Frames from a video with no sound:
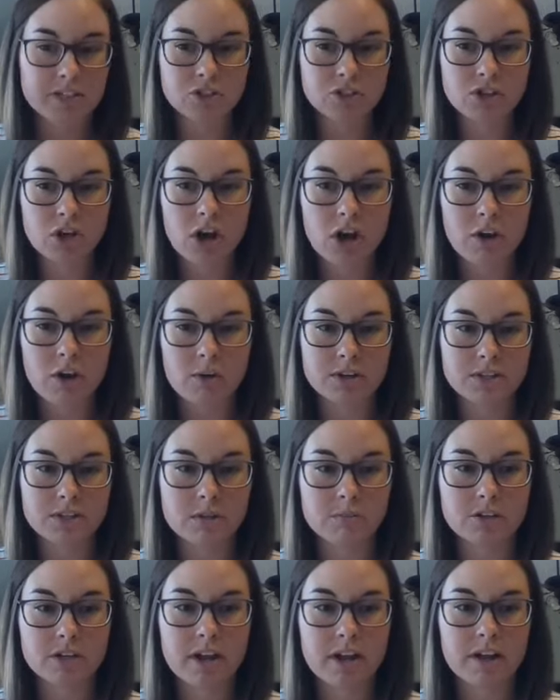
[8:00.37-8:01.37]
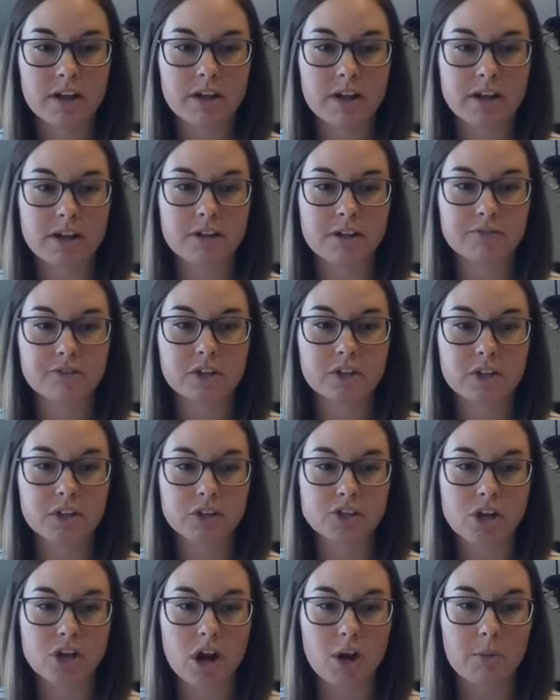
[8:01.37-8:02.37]
Mason jar or some kind of
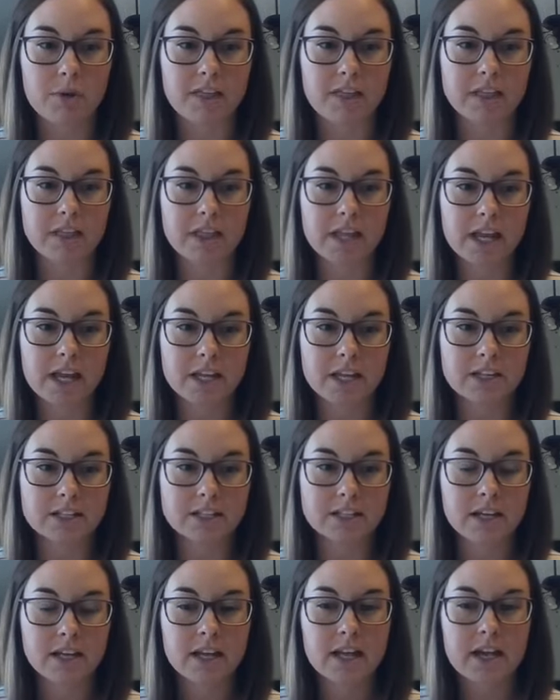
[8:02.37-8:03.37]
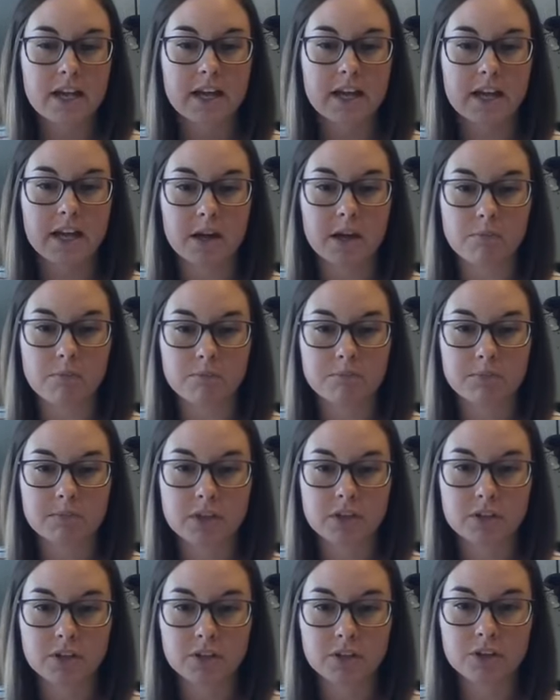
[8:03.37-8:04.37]
clear jar with a lid,
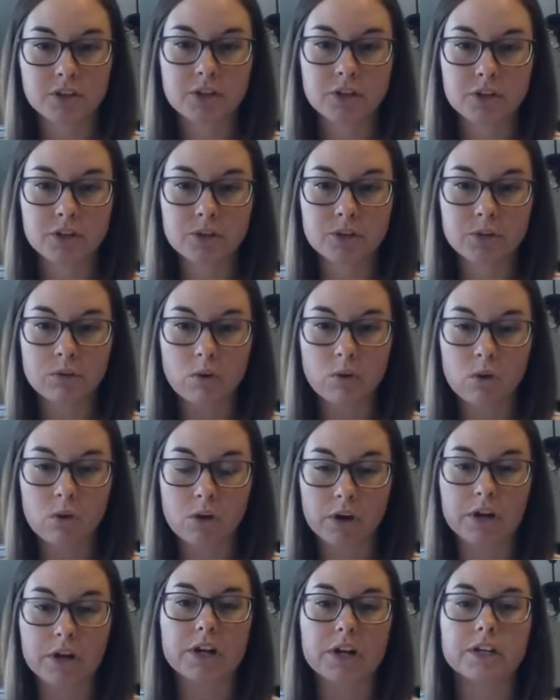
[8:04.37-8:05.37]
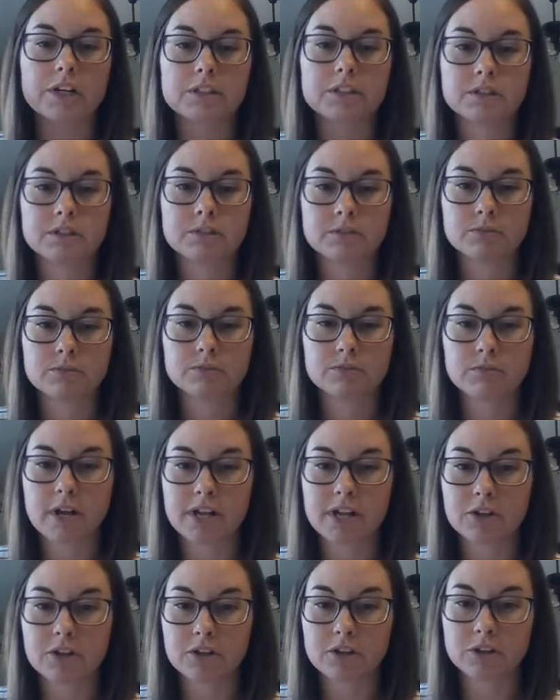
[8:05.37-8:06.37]
glitter glue or
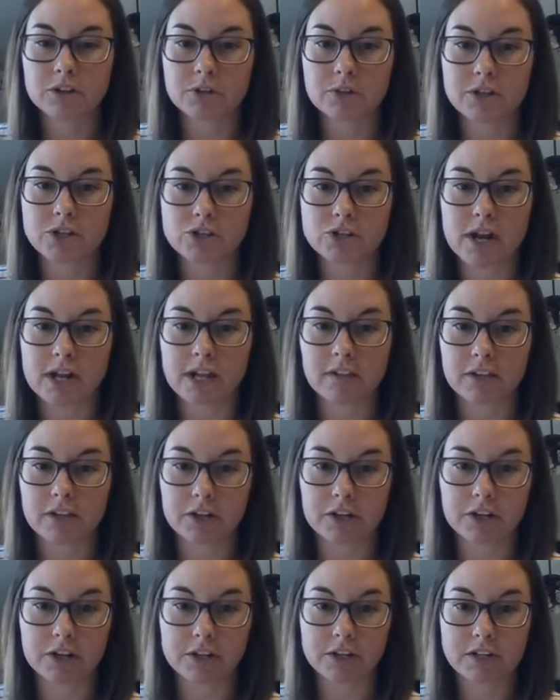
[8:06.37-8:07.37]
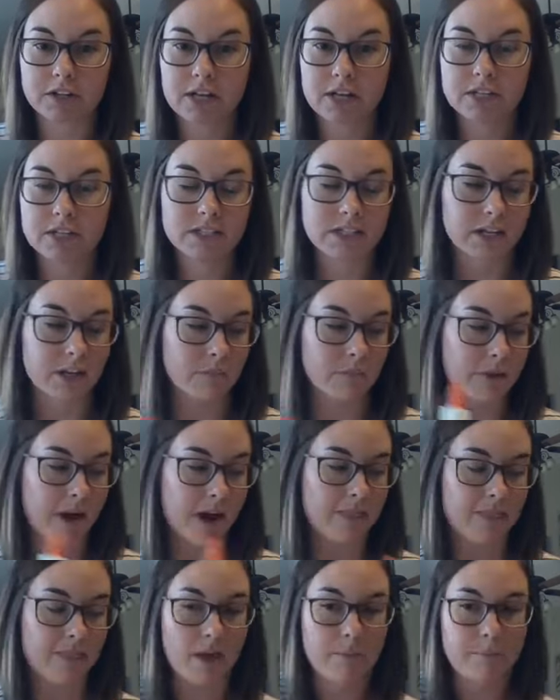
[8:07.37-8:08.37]
regular glue and dry glitter to
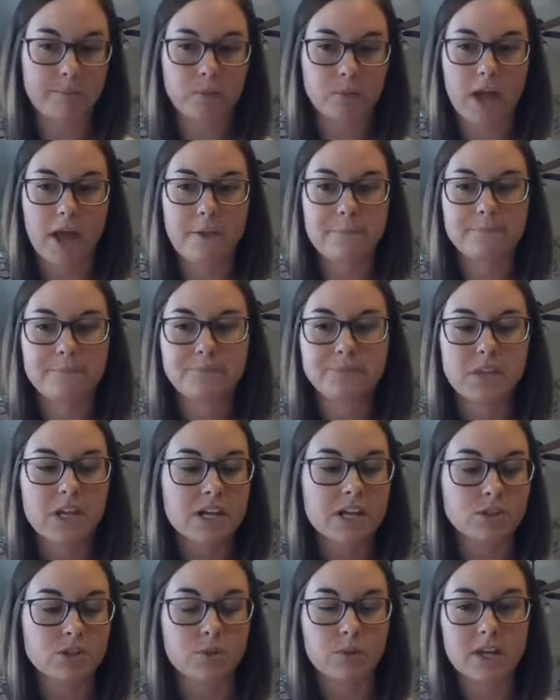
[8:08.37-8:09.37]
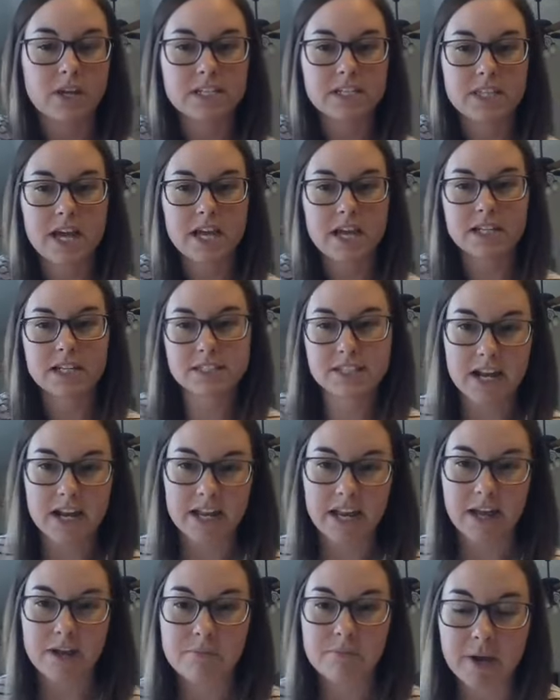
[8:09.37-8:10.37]
combine them, okay? So we'll get to that in a
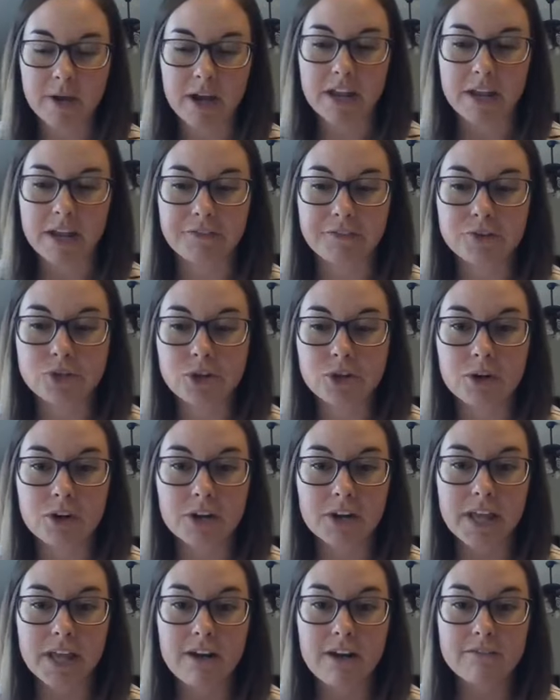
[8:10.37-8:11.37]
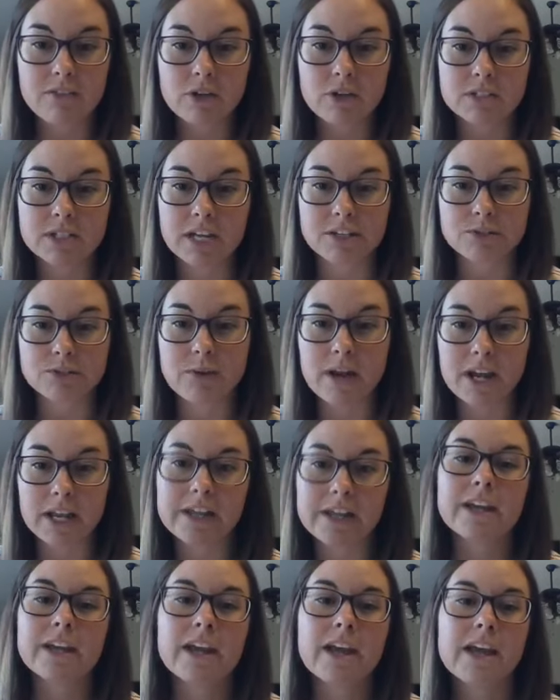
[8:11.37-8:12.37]
second, but if you don't already have those things
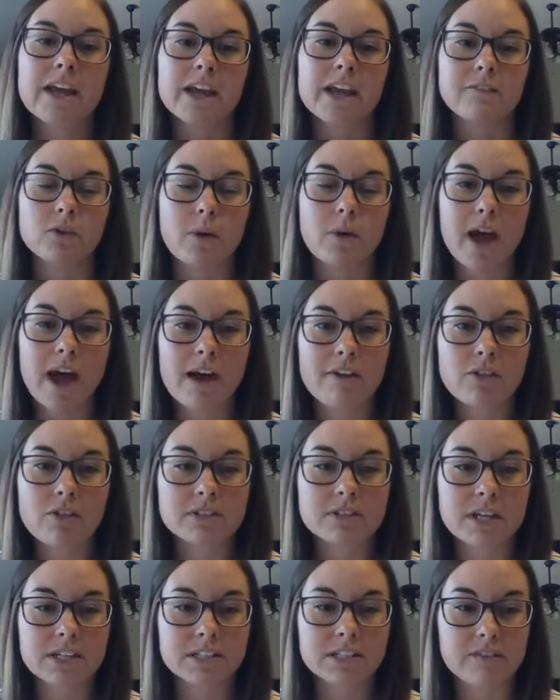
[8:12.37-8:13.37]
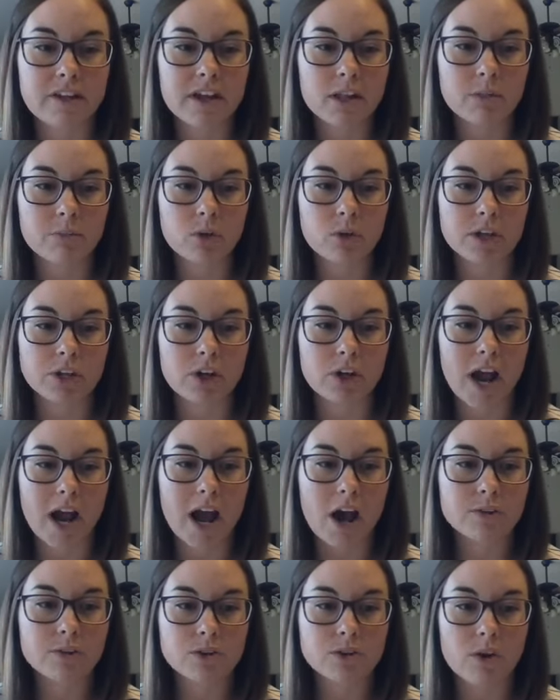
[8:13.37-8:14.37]
ready, if you have those things available in
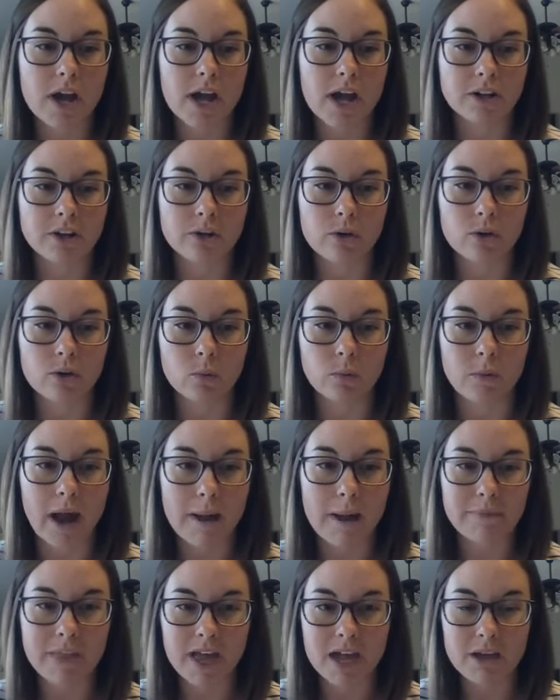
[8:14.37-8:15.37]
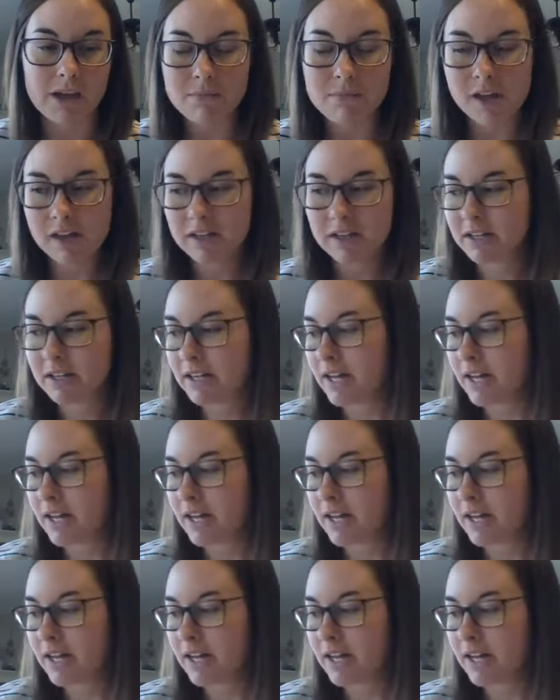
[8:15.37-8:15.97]
your house, go ahead and go grab them.